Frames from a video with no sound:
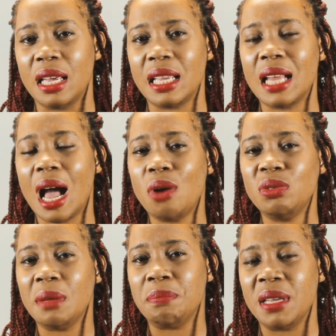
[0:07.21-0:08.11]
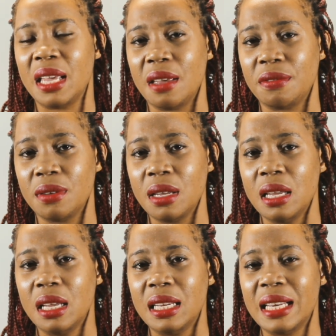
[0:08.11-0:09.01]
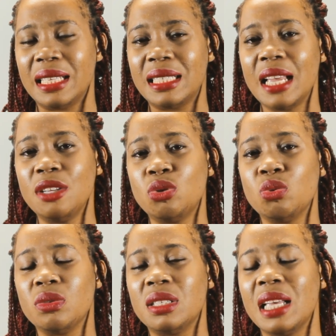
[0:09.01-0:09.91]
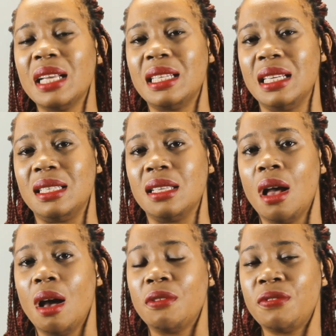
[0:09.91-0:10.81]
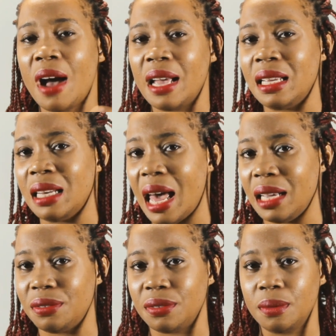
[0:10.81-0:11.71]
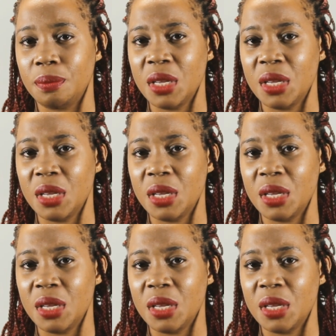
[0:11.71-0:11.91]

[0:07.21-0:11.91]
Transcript: in how they behave, they tend to take this far in life.